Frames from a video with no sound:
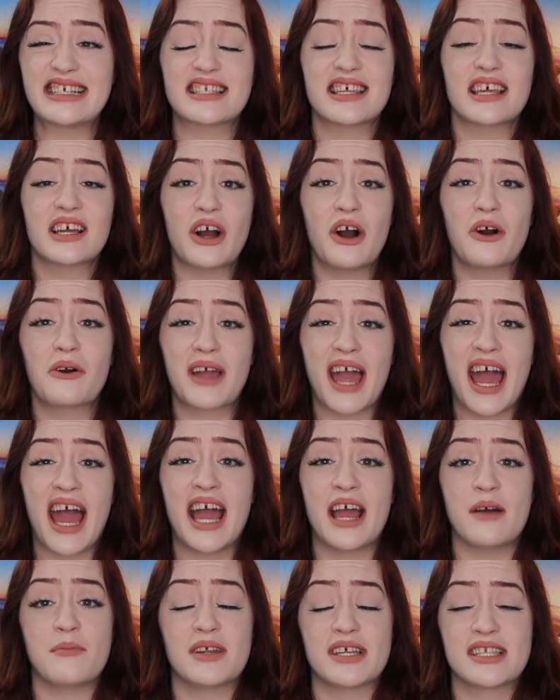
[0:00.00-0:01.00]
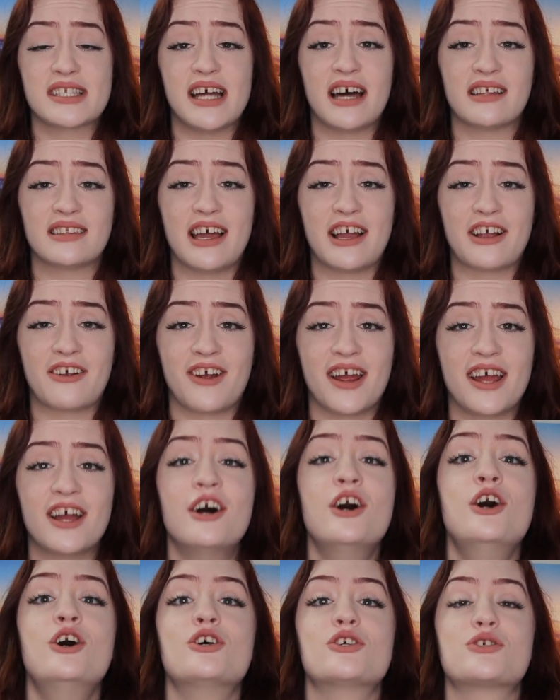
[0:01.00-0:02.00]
It's like okay, but it's not that great.